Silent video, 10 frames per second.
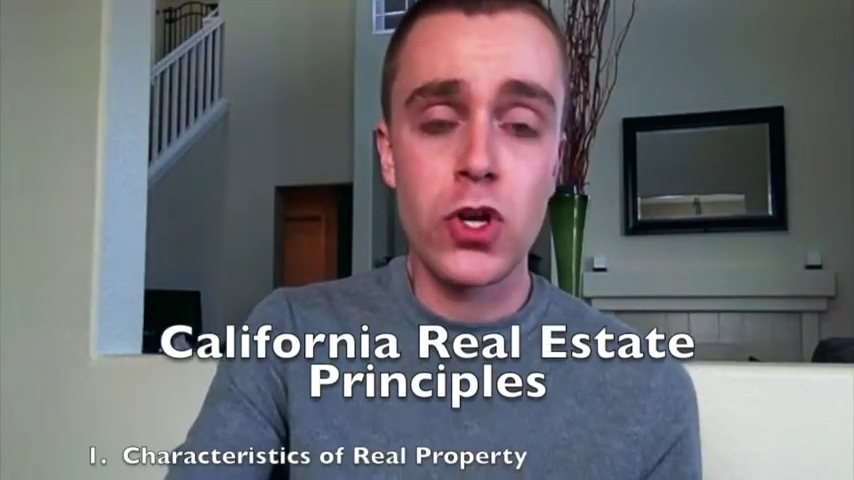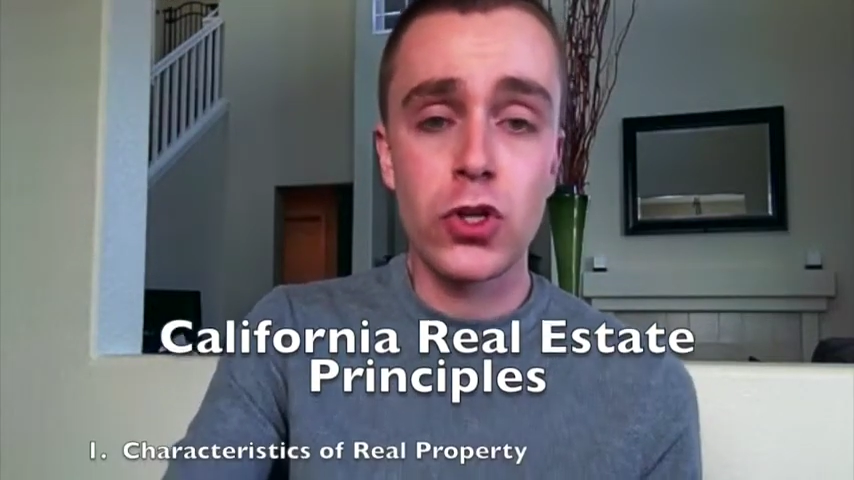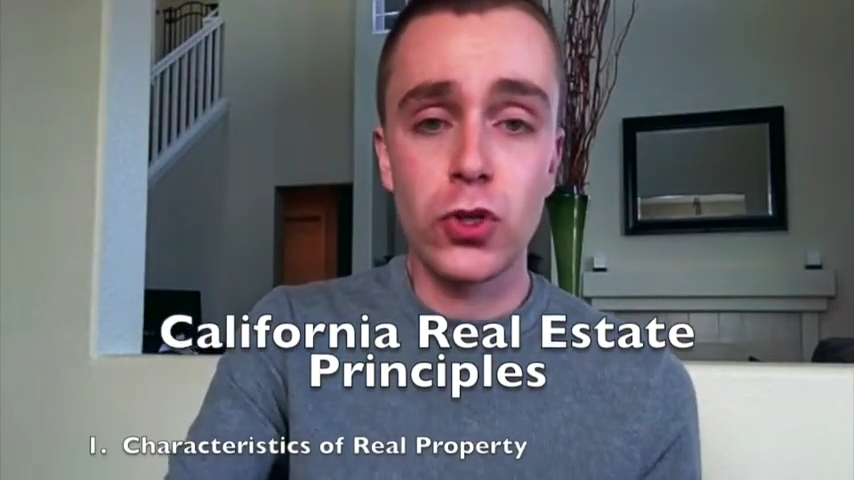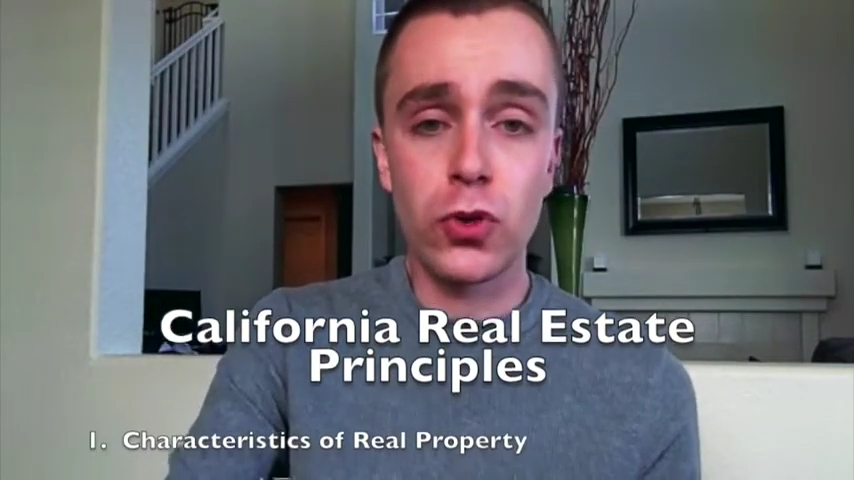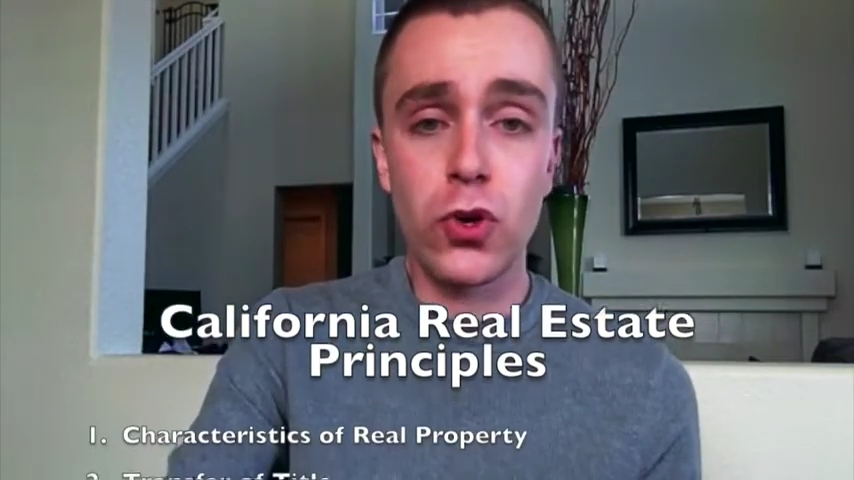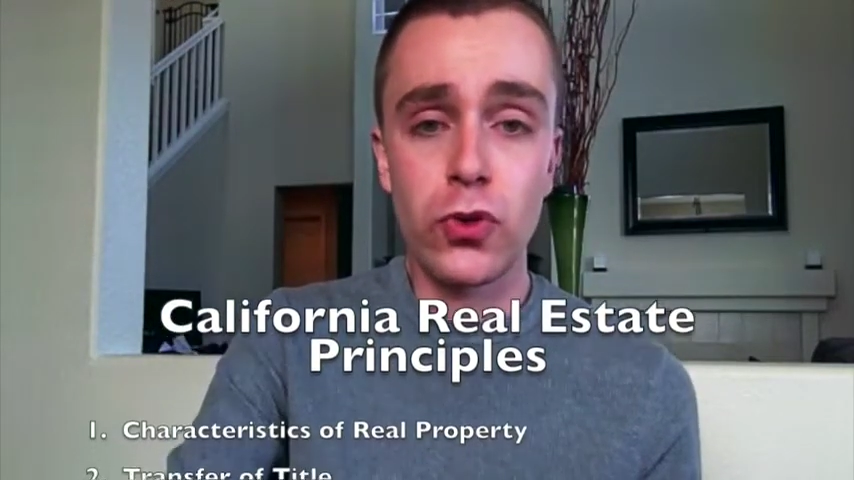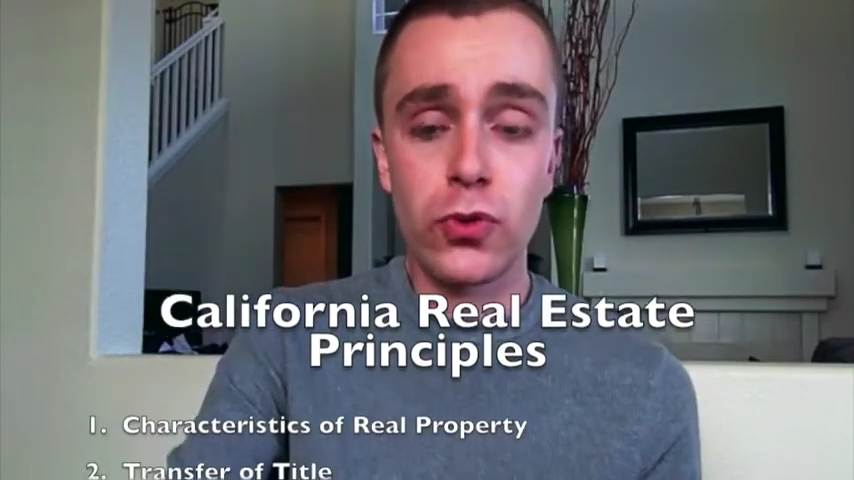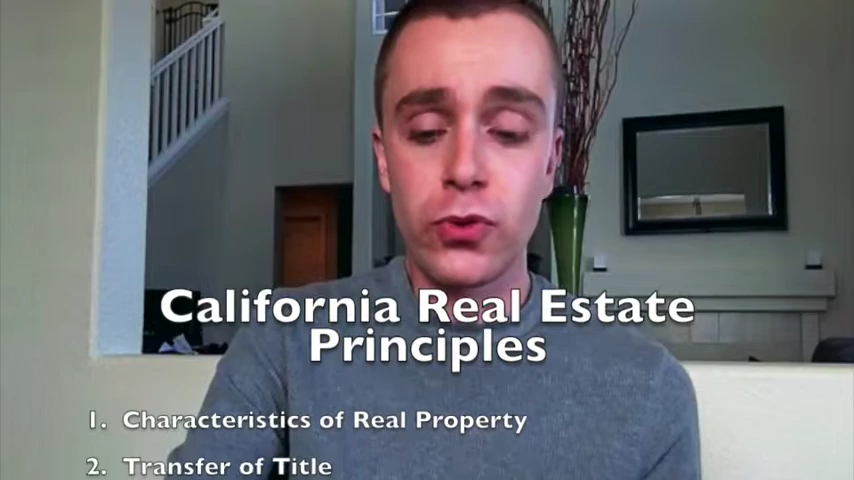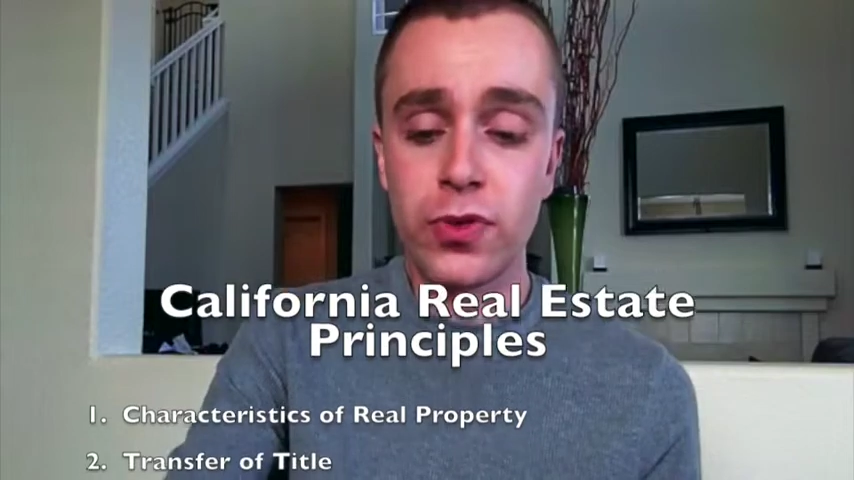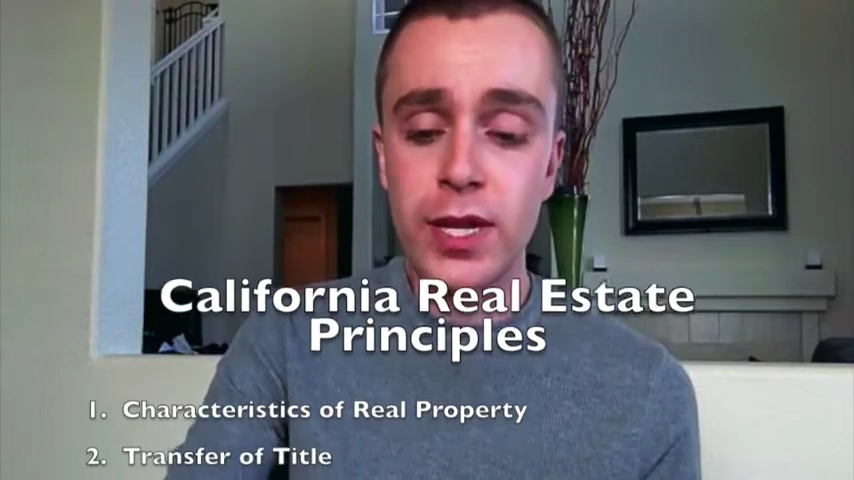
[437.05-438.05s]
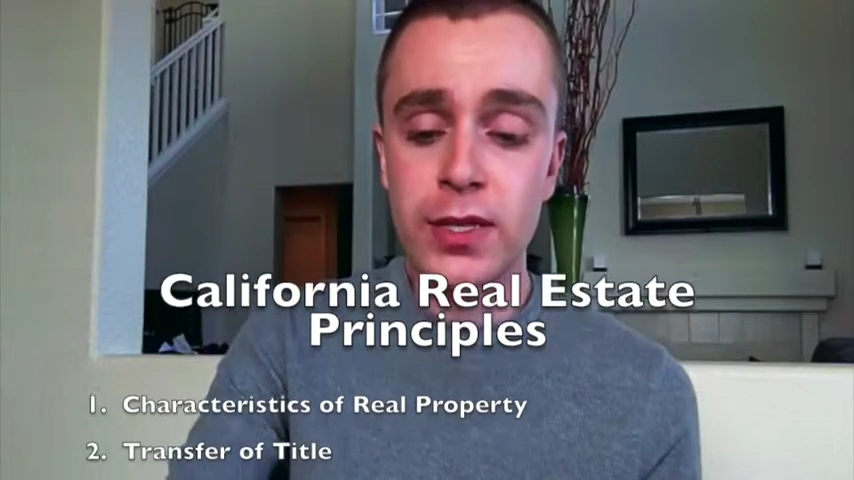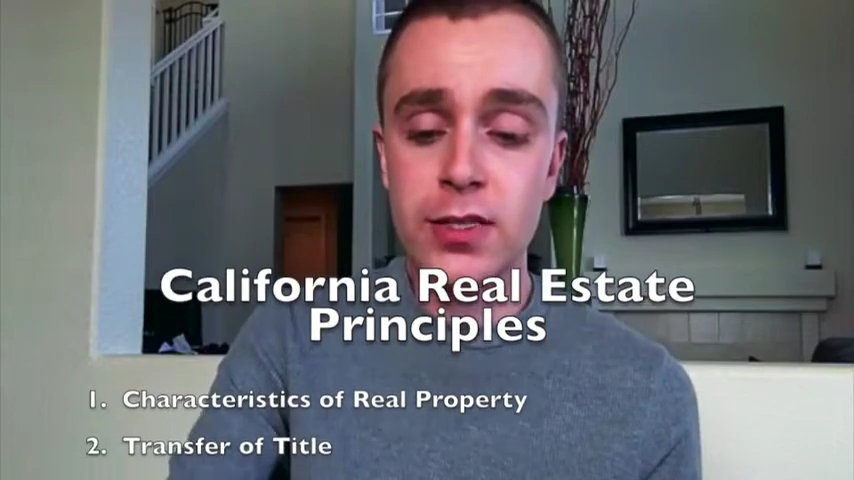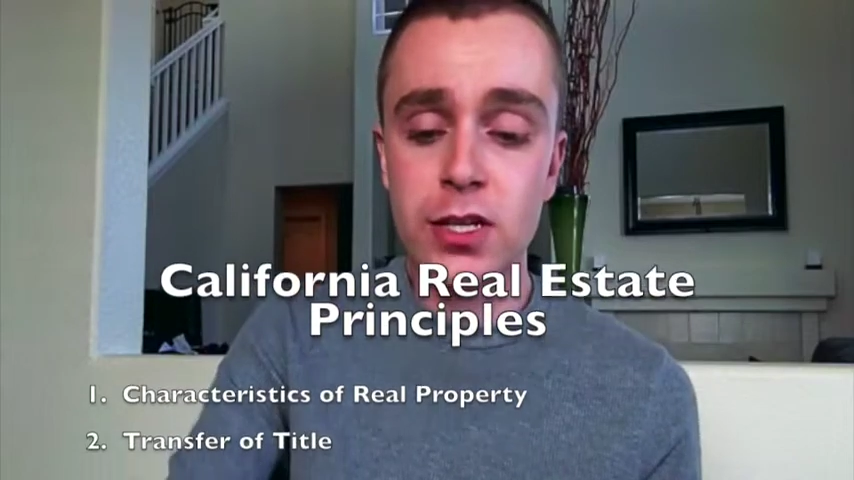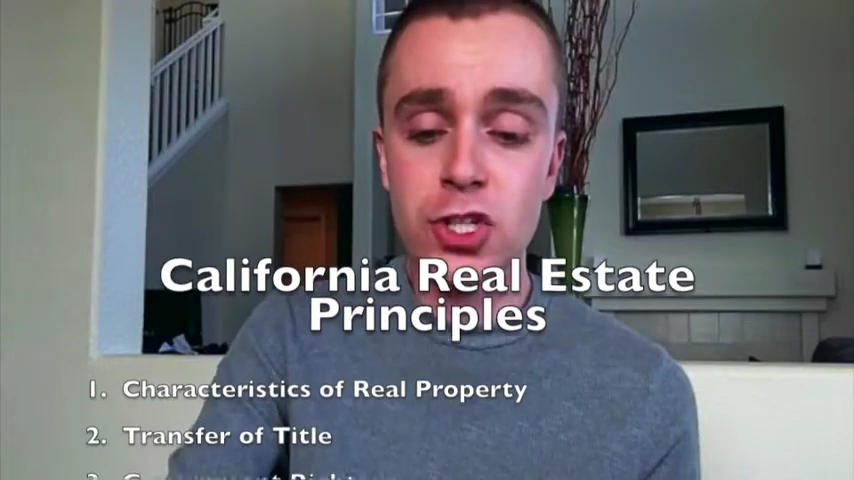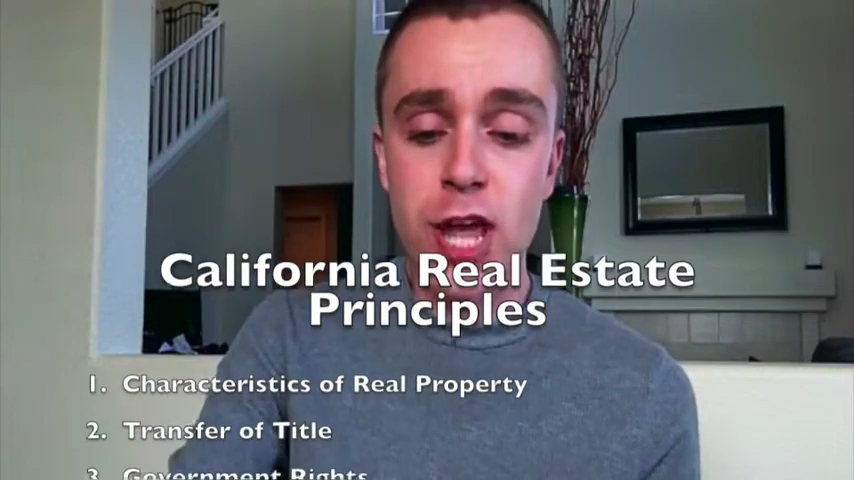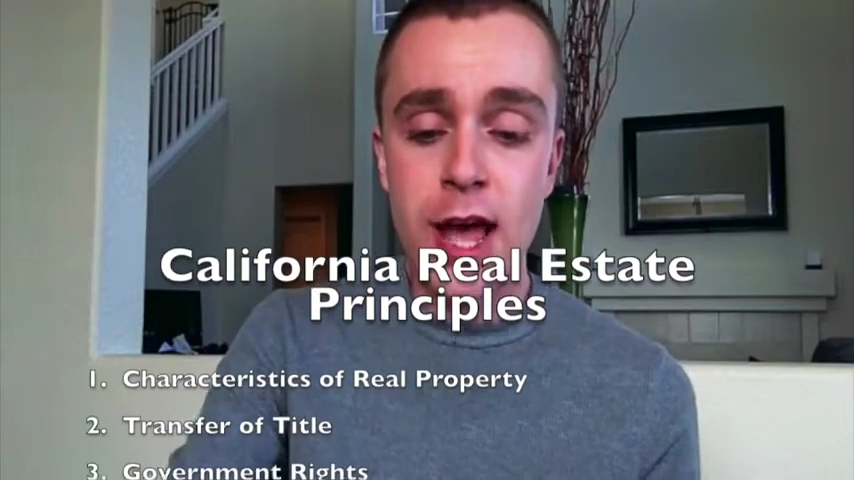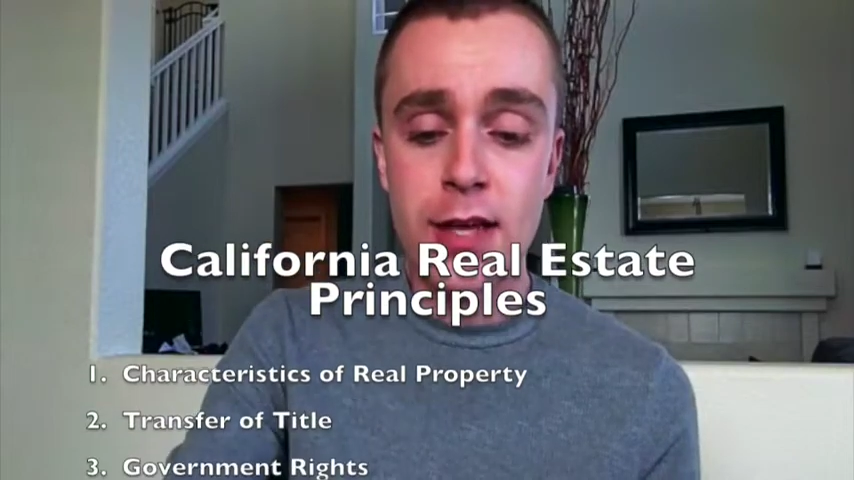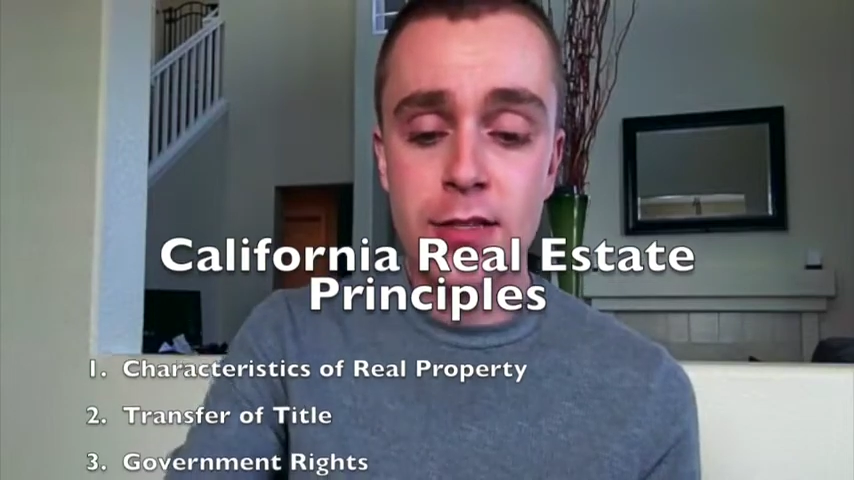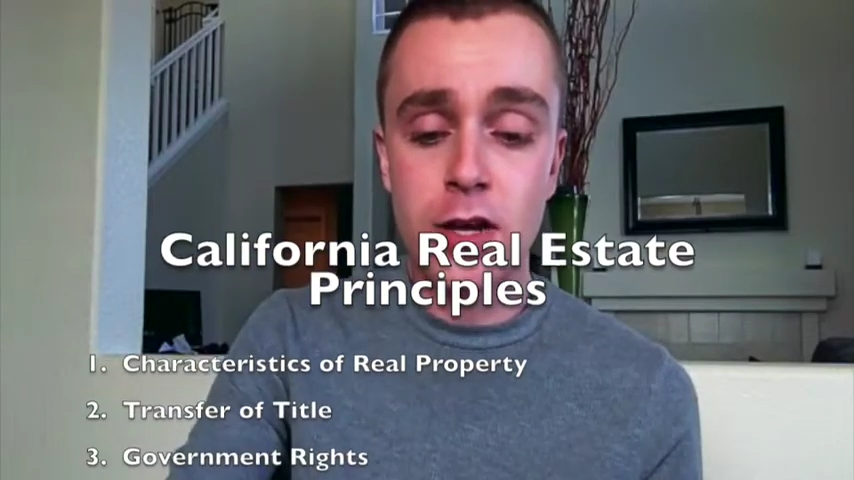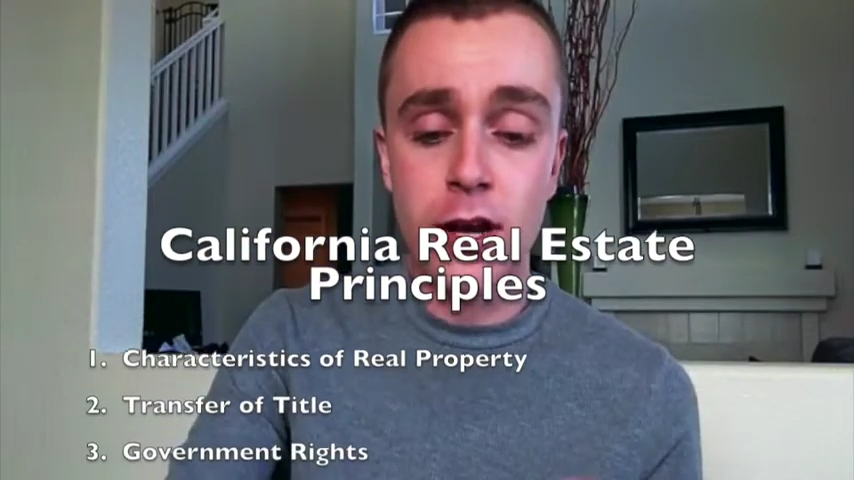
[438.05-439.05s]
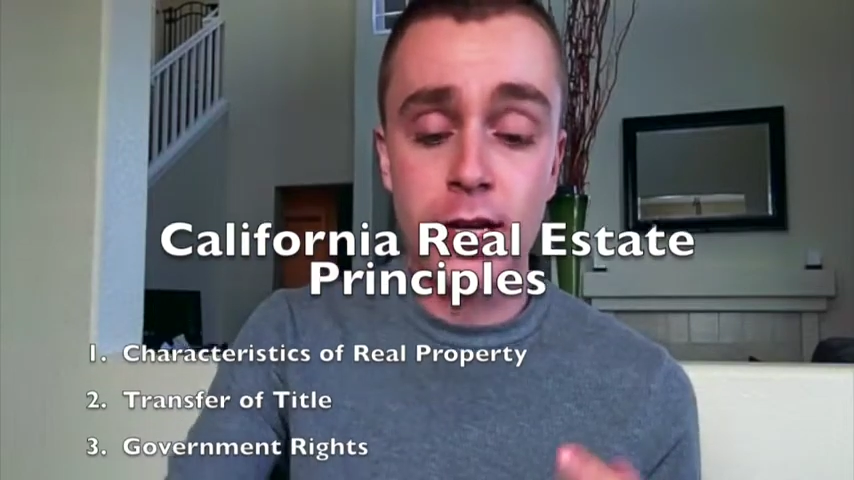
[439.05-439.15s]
you'll go through things such as